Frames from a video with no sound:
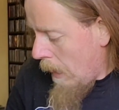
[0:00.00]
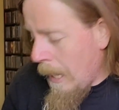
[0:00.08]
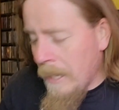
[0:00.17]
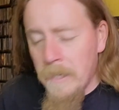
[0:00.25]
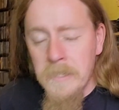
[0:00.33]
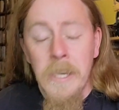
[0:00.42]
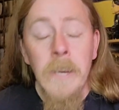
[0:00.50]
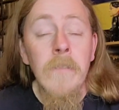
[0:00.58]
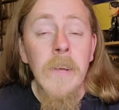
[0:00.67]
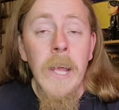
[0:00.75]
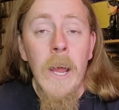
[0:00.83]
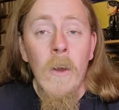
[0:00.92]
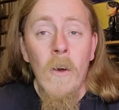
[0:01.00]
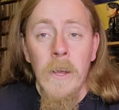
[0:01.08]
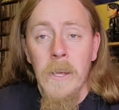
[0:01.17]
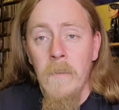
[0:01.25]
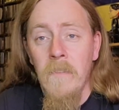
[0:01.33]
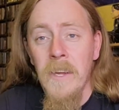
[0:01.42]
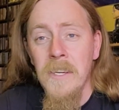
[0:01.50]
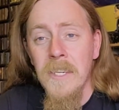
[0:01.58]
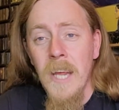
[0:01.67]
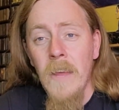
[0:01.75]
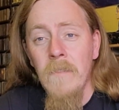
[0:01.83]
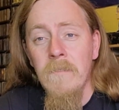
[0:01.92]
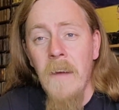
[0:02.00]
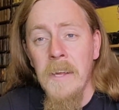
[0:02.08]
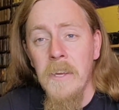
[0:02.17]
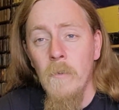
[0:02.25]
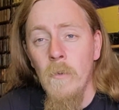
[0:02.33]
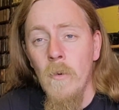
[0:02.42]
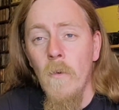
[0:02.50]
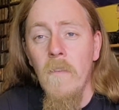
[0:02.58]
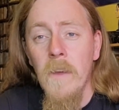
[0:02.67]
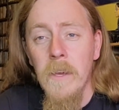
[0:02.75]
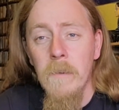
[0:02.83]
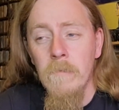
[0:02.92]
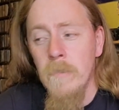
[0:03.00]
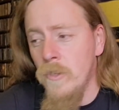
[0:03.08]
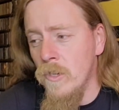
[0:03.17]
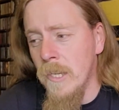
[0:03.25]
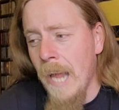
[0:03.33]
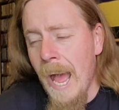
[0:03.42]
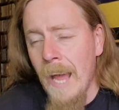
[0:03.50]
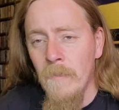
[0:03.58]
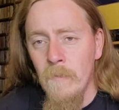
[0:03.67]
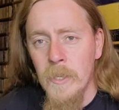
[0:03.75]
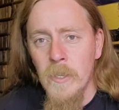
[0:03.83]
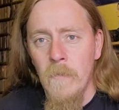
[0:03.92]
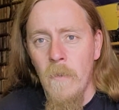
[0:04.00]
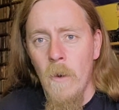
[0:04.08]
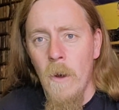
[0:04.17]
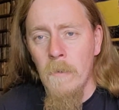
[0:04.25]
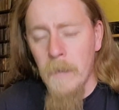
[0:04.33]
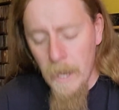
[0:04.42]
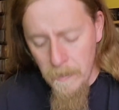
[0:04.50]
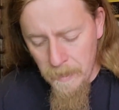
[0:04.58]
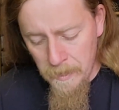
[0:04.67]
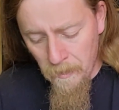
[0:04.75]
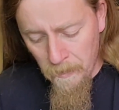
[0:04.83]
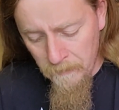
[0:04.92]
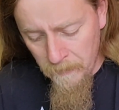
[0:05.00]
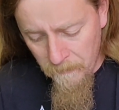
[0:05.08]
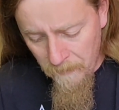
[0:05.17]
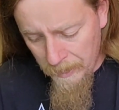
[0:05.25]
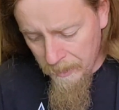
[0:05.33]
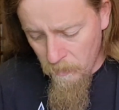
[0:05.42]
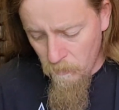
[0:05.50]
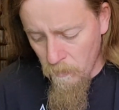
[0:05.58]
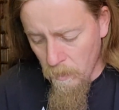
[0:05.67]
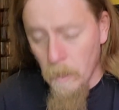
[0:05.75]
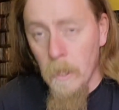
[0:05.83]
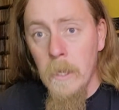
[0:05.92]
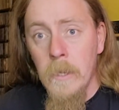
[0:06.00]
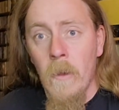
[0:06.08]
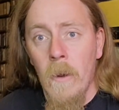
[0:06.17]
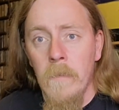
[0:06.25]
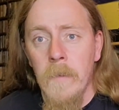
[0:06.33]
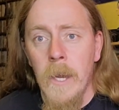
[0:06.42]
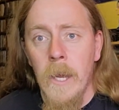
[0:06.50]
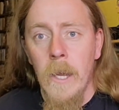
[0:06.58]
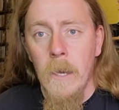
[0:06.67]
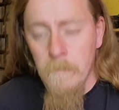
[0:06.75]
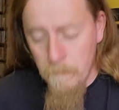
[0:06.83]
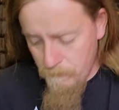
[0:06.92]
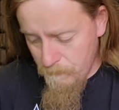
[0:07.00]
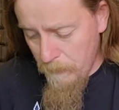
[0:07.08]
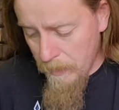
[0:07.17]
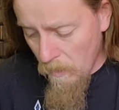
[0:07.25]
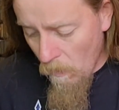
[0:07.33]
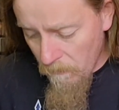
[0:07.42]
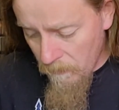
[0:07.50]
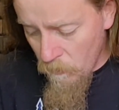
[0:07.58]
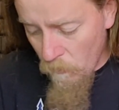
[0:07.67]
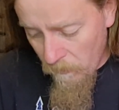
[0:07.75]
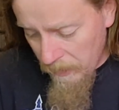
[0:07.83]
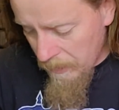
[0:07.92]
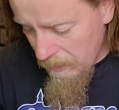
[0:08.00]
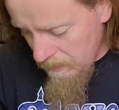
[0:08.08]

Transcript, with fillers: and I didn't even get like a thing saying thank you or nothing. It was just that, which I thought, okay then, not even a thank you, not even a um, piss off, nothing,